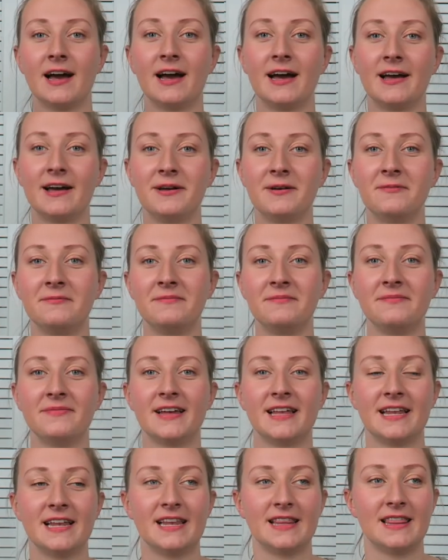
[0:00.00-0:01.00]

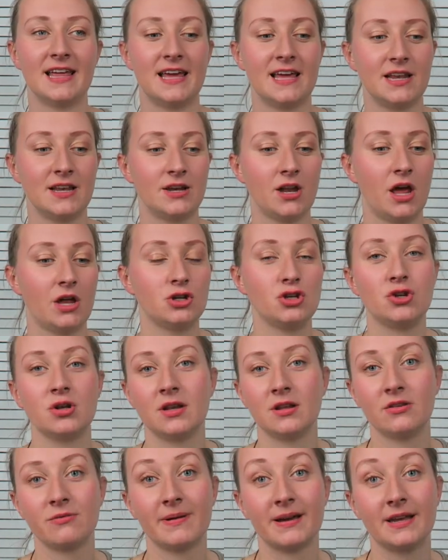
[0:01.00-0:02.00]
um, then
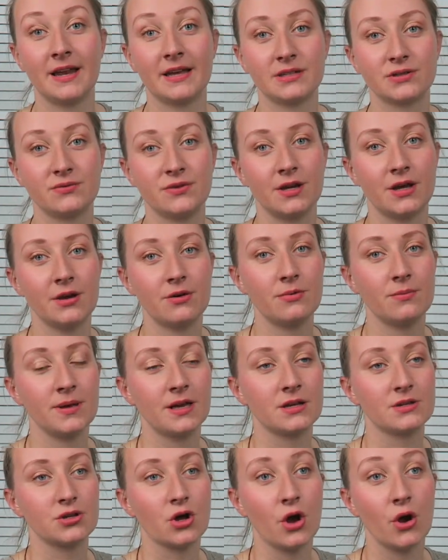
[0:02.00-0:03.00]
tune into my next video
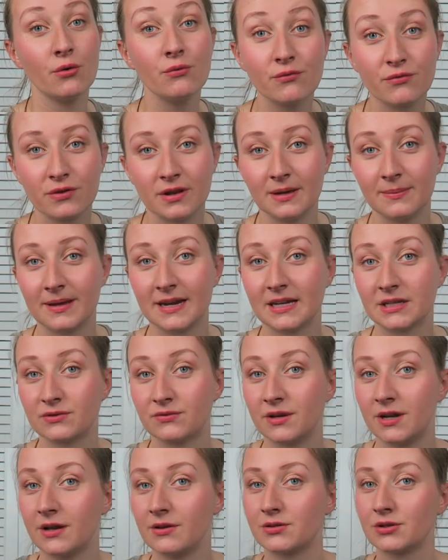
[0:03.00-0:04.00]
because hopefully my next
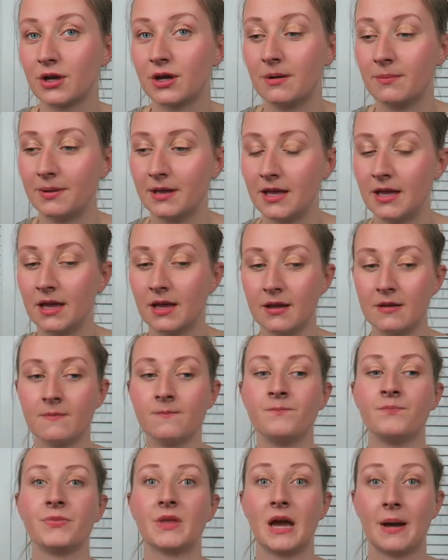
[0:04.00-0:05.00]
video is going to be
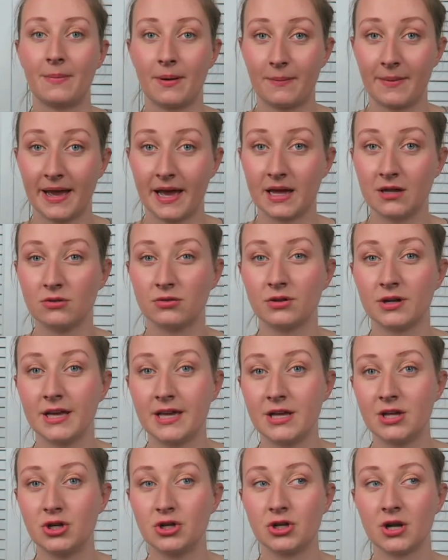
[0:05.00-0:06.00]
about my hand
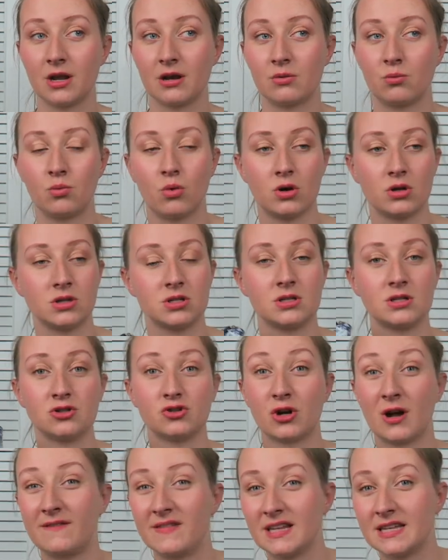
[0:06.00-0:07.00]
luggage and what
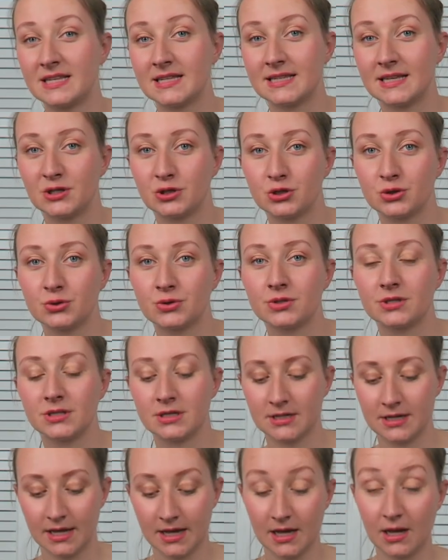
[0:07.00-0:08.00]
travel essentials
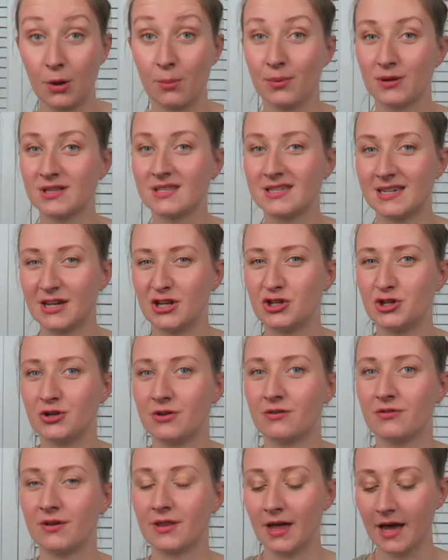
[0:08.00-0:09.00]
to take but stay
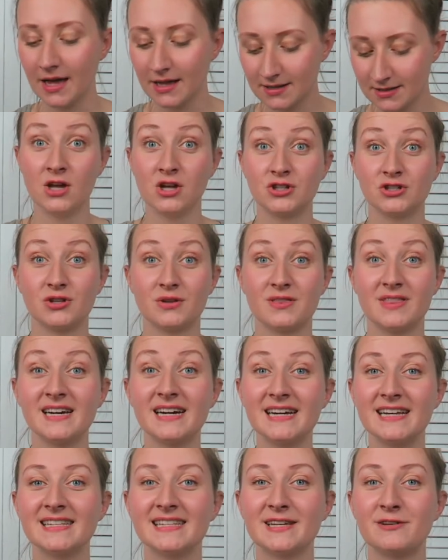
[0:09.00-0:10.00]
tuned for that. So
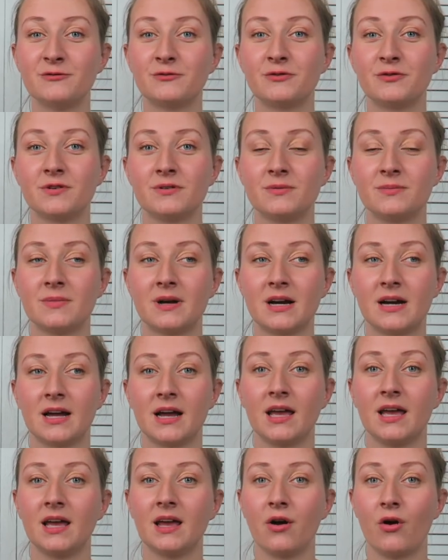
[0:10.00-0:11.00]
that is it for
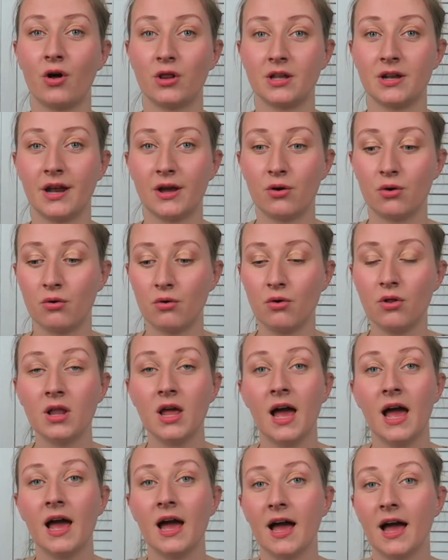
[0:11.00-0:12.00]
my holiday haul.
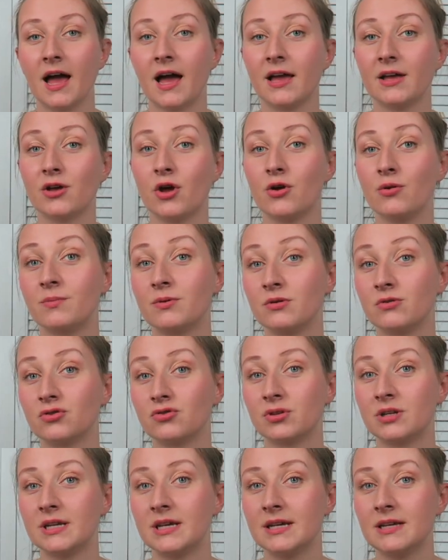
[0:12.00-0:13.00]
I hope you
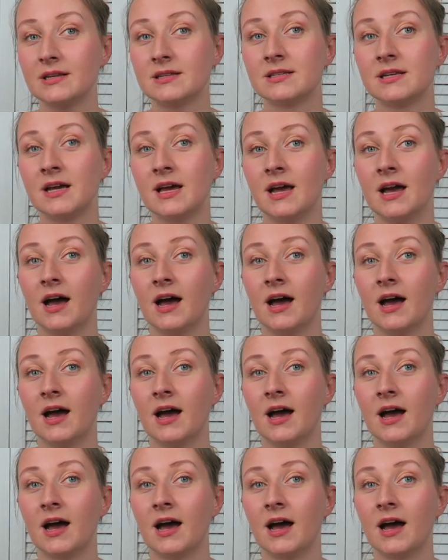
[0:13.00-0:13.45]
enjoyed it.